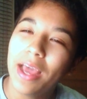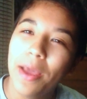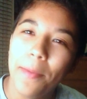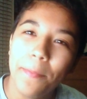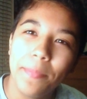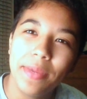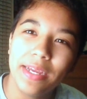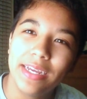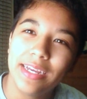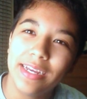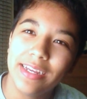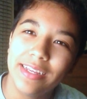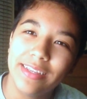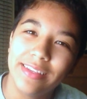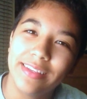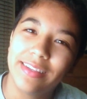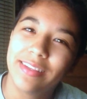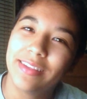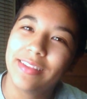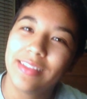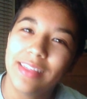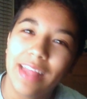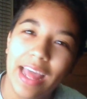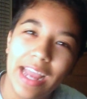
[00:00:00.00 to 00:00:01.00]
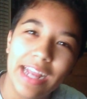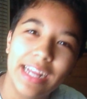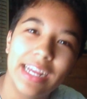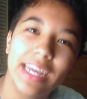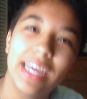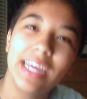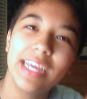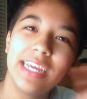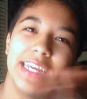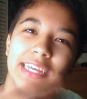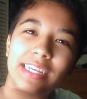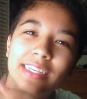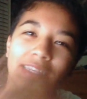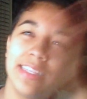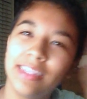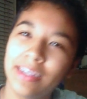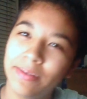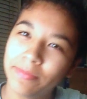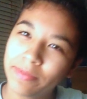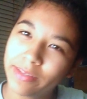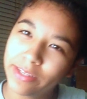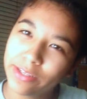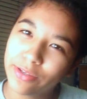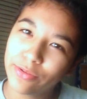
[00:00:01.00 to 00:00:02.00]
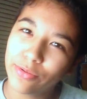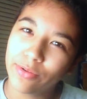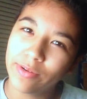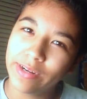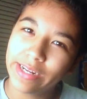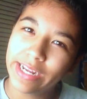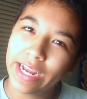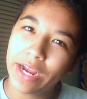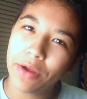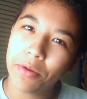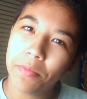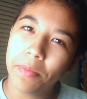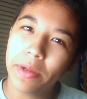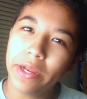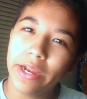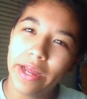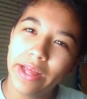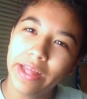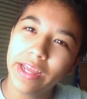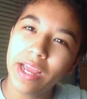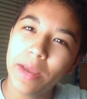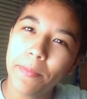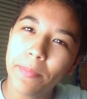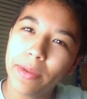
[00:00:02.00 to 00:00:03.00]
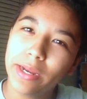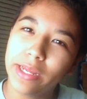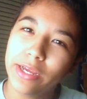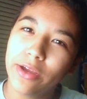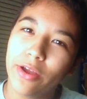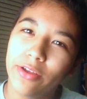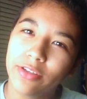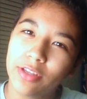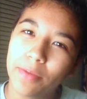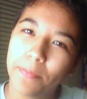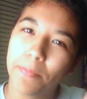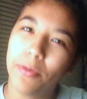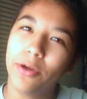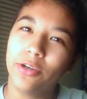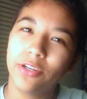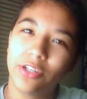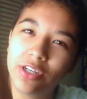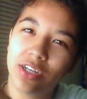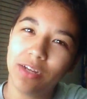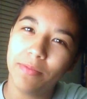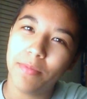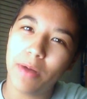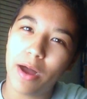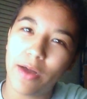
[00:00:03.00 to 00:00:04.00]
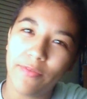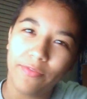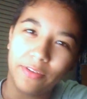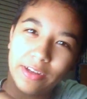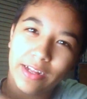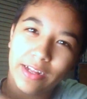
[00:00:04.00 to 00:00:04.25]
Because, like, he seems to sort of care about Elliot, but he also pushed him off a